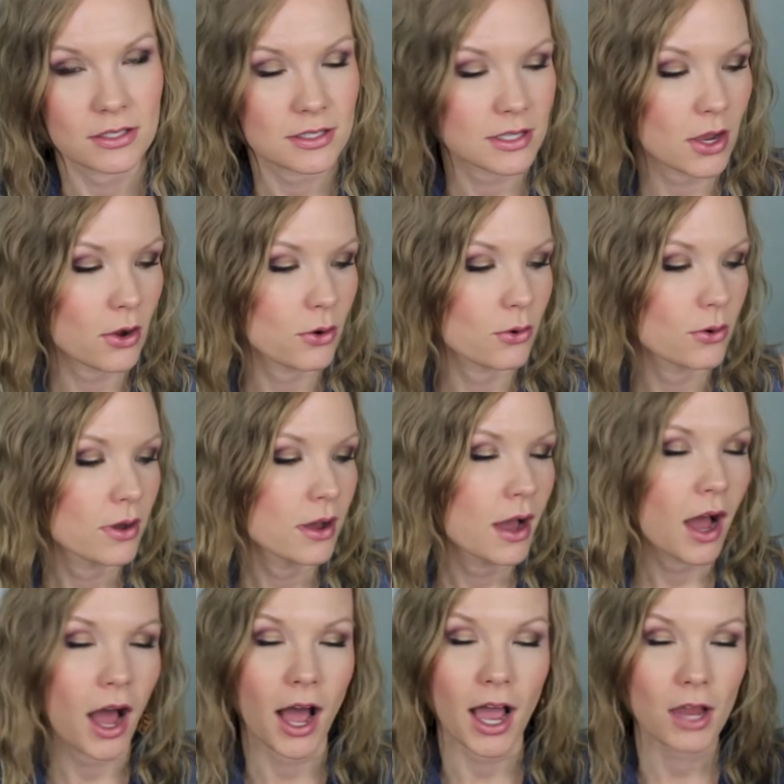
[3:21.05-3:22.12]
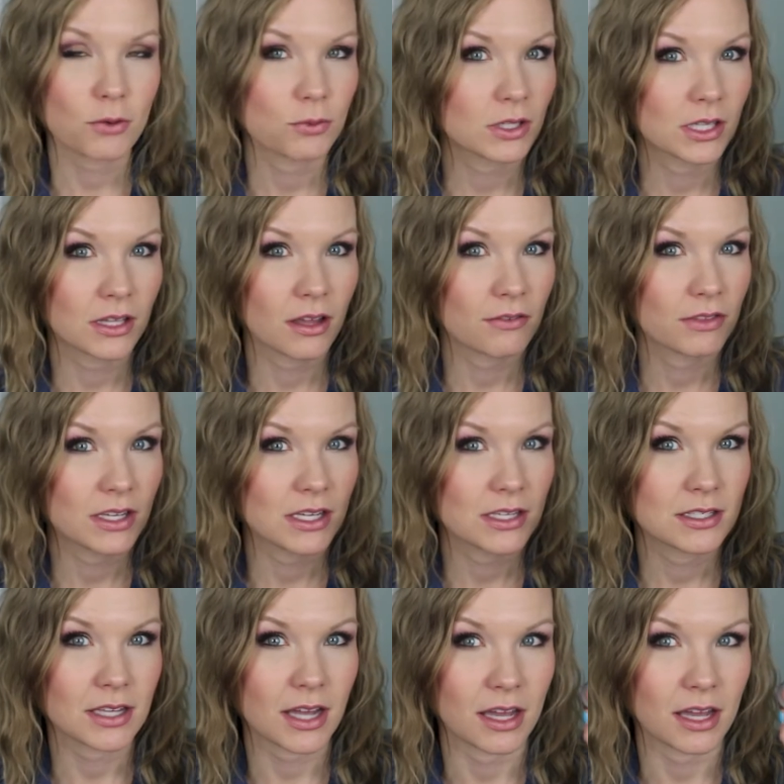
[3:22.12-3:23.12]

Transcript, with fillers: So I really love these.